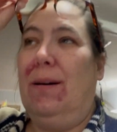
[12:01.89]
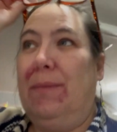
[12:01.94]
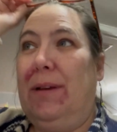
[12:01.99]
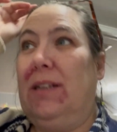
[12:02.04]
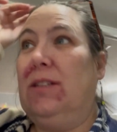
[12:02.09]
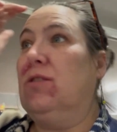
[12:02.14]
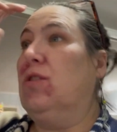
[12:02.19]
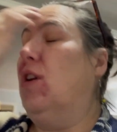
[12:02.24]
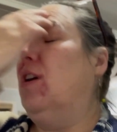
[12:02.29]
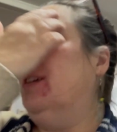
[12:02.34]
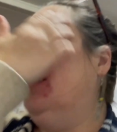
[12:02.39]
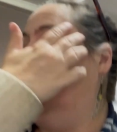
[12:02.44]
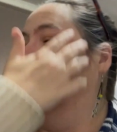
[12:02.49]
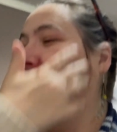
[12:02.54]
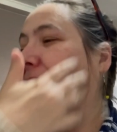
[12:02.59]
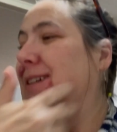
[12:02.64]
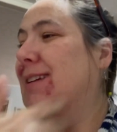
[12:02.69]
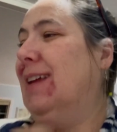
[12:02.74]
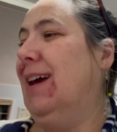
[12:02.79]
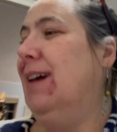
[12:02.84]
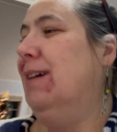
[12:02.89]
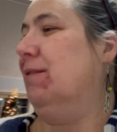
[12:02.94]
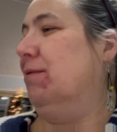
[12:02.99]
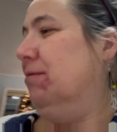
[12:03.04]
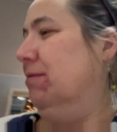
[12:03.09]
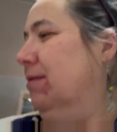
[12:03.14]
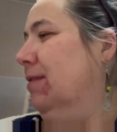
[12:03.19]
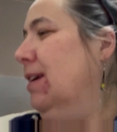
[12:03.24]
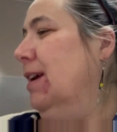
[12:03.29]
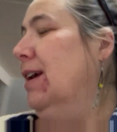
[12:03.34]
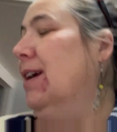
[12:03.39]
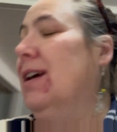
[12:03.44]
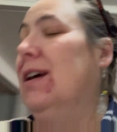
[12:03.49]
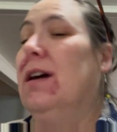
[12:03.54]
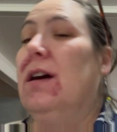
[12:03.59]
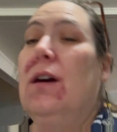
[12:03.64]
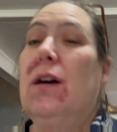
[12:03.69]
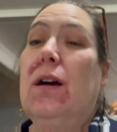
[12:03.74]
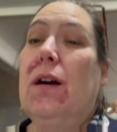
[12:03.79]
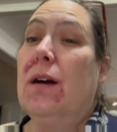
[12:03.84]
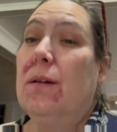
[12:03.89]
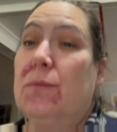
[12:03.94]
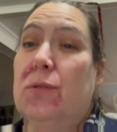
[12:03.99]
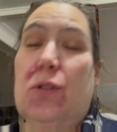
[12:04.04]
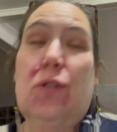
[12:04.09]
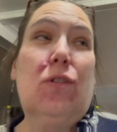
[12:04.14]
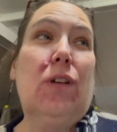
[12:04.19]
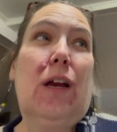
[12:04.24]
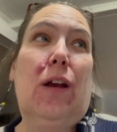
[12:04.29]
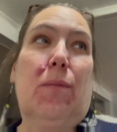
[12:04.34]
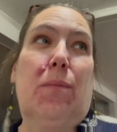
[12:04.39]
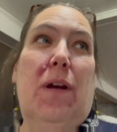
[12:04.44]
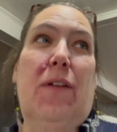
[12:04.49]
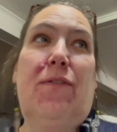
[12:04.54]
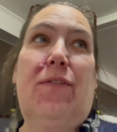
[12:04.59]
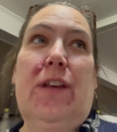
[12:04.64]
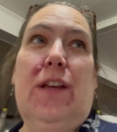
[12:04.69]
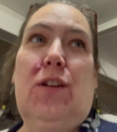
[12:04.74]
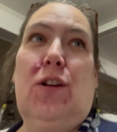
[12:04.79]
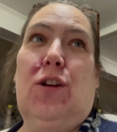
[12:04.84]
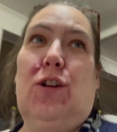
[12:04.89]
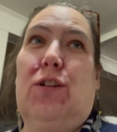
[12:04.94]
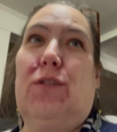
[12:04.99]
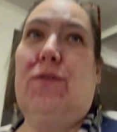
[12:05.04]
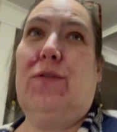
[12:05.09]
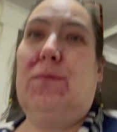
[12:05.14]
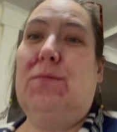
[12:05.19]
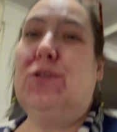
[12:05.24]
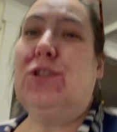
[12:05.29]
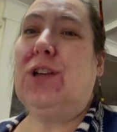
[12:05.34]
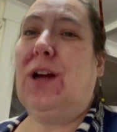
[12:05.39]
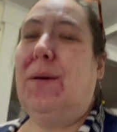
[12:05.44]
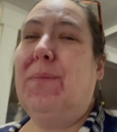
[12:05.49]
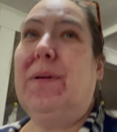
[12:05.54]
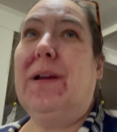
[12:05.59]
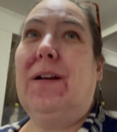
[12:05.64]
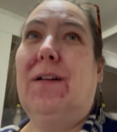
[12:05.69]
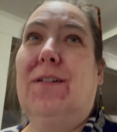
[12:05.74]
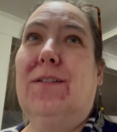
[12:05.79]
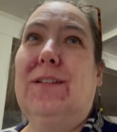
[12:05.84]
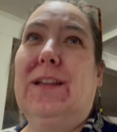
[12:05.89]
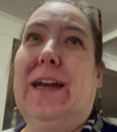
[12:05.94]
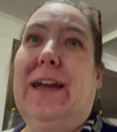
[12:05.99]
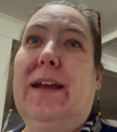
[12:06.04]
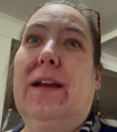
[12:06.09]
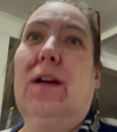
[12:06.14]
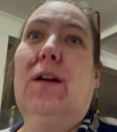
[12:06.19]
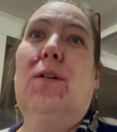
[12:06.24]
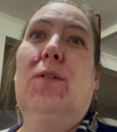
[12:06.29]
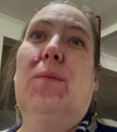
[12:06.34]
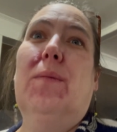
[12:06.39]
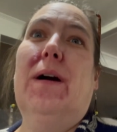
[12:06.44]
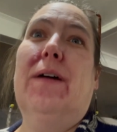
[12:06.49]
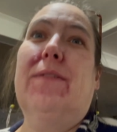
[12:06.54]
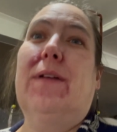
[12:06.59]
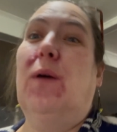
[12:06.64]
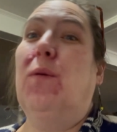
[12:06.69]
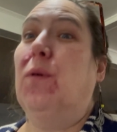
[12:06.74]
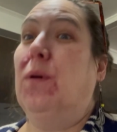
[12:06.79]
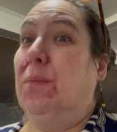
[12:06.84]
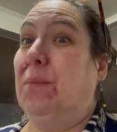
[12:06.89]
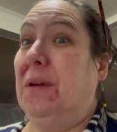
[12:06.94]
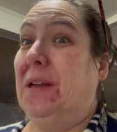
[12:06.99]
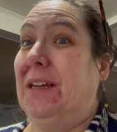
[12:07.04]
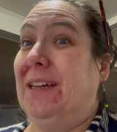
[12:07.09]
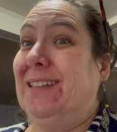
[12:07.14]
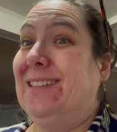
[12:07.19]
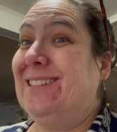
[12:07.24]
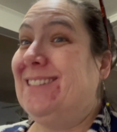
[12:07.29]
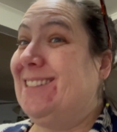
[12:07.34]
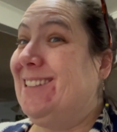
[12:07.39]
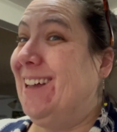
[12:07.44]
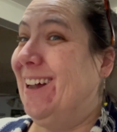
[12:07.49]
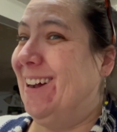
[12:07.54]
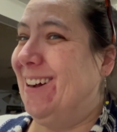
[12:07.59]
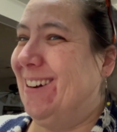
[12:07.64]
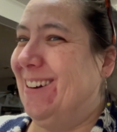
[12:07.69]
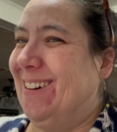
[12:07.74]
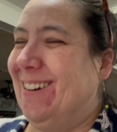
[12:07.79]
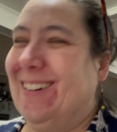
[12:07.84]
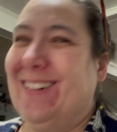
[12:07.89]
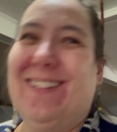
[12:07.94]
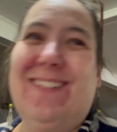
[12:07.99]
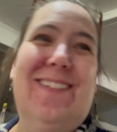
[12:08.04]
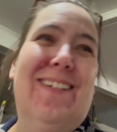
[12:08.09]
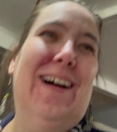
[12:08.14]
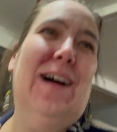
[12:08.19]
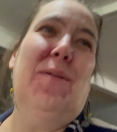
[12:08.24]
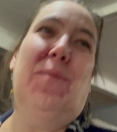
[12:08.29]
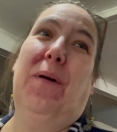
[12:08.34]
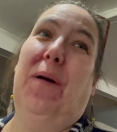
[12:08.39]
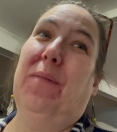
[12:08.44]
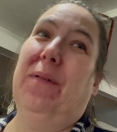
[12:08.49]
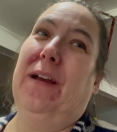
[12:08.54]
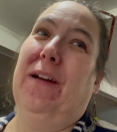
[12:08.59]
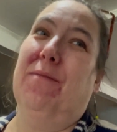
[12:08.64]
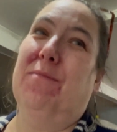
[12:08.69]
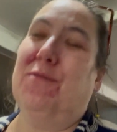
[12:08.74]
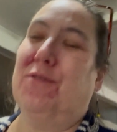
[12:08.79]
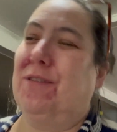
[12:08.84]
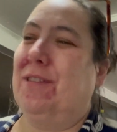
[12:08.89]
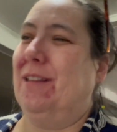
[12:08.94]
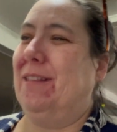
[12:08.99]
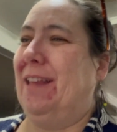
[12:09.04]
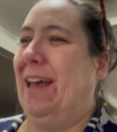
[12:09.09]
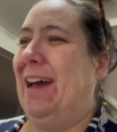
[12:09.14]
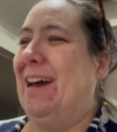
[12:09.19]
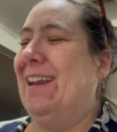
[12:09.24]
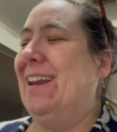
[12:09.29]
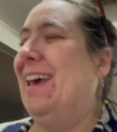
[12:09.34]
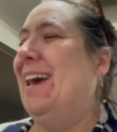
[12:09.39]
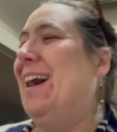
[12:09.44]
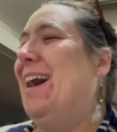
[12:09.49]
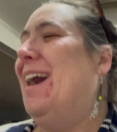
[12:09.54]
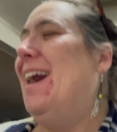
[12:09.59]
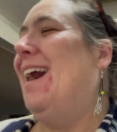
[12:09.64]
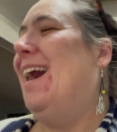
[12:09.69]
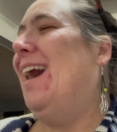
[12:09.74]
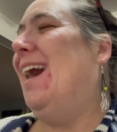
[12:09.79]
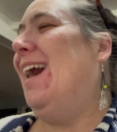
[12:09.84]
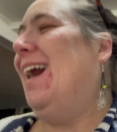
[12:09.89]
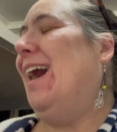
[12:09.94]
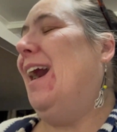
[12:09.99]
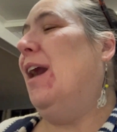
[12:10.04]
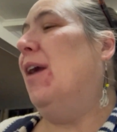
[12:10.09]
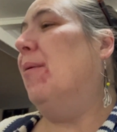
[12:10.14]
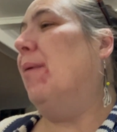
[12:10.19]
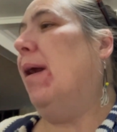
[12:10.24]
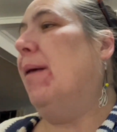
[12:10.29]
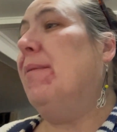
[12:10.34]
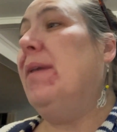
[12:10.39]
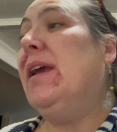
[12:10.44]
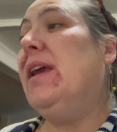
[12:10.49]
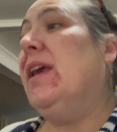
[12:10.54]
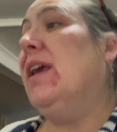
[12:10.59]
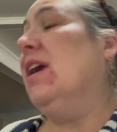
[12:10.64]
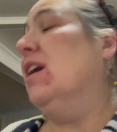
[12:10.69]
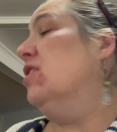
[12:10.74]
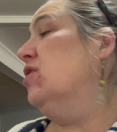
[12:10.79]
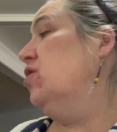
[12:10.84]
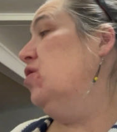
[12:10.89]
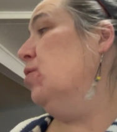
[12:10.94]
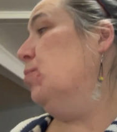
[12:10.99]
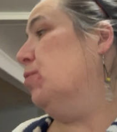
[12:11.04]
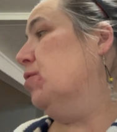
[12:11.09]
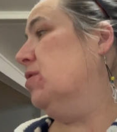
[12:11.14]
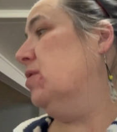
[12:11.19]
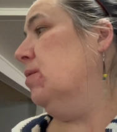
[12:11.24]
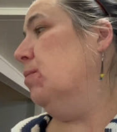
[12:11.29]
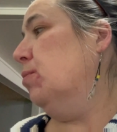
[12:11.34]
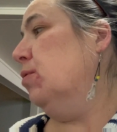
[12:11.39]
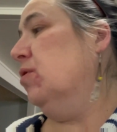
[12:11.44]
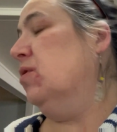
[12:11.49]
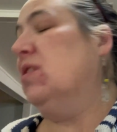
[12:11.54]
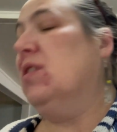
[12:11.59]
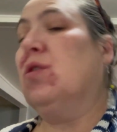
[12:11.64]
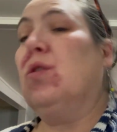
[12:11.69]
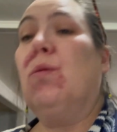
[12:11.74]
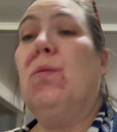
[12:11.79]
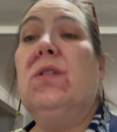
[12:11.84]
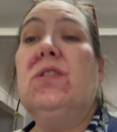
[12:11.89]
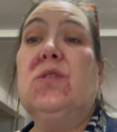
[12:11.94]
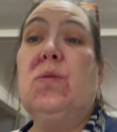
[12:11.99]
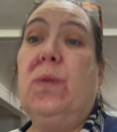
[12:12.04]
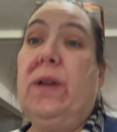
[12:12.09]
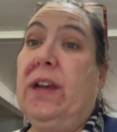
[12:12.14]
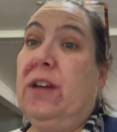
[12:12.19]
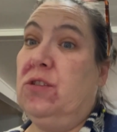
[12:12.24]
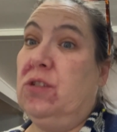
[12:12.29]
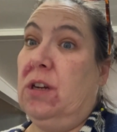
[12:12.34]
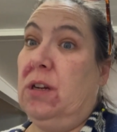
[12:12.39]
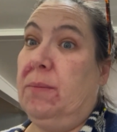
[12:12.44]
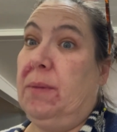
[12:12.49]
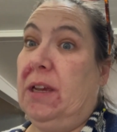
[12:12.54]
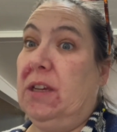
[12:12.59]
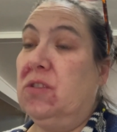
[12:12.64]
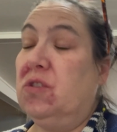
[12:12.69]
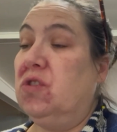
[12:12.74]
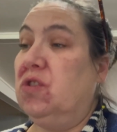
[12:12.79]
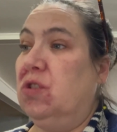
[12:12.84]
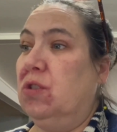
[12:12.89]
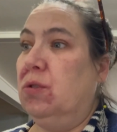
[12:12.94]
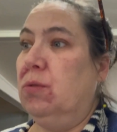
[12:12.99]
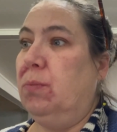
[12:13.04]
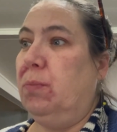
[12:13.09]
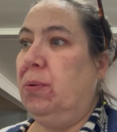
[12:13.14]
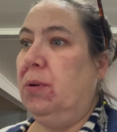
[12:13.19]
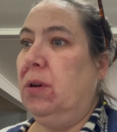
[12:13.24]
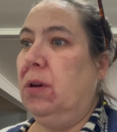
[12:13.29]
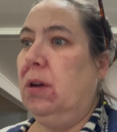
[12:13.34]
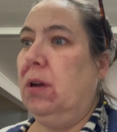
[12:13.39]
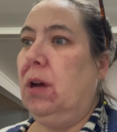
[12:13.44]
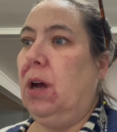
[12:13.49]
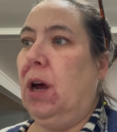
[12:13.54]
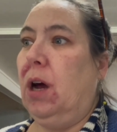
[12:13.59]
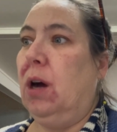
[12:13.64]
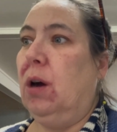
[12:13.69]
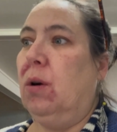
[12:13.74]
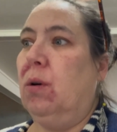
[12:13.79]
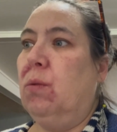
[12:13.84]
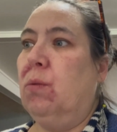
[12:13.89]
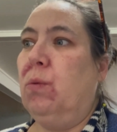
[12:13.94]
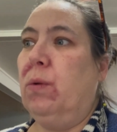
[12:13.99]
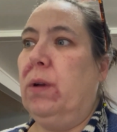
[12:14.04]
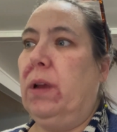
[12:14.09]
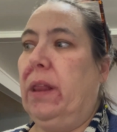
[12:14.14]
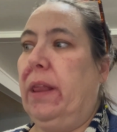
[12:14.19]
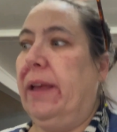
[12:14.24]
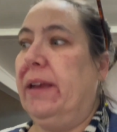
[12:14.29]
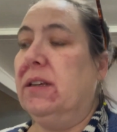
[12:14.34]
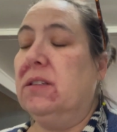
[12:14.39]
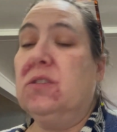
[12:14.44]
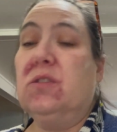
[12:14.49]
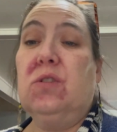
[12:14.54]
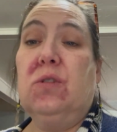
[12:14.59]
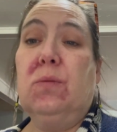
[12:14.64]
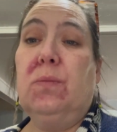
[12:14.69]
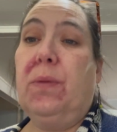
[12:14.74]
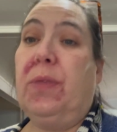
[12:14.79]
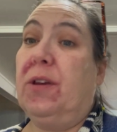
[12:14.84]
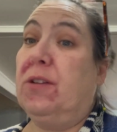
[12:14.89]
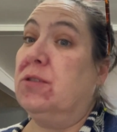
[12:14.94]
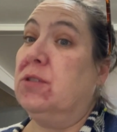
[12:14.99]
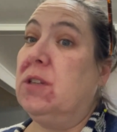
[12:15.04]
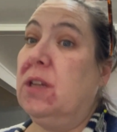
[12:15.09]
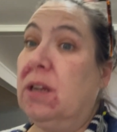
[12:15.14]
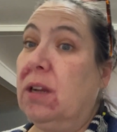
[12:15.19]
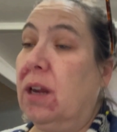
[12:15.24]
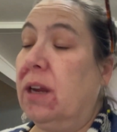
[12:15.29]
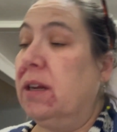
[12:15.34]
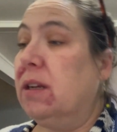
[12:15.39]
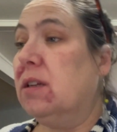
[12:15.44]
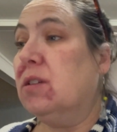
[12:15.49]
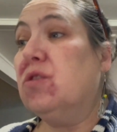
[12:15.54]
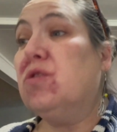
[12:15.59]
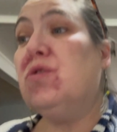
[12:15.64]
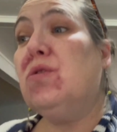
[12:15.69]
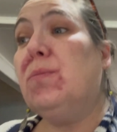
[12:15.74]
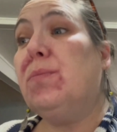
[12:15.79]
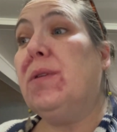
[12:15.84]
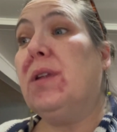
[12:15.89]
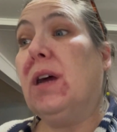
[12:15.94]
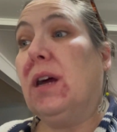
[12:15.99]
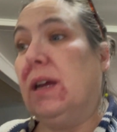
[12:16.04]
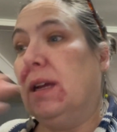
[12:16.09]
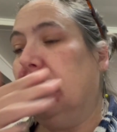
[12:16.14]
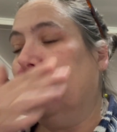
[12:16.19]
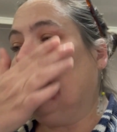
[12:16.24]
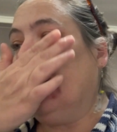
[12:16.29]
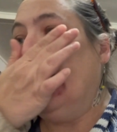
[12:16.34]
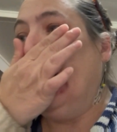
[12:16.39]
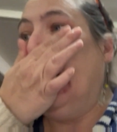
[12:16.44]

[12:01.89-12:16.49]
I'm exhausted. I'm so tired. My feet hurt from shopping all day. Oh, I've got 1 minute. I'll probably have more than that. I'm making a super simple dinner. Once a week I try to make soup. We like soup. Thursday night is soup night.